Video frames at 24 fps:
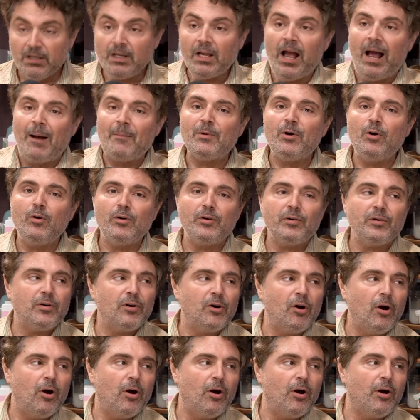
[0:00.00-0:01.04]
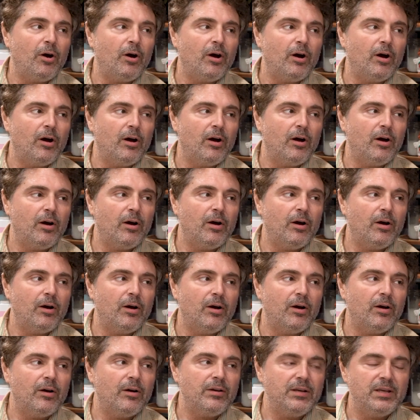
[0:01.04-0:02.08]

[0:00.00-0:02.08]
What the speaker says: But I'm wearing different surroundings.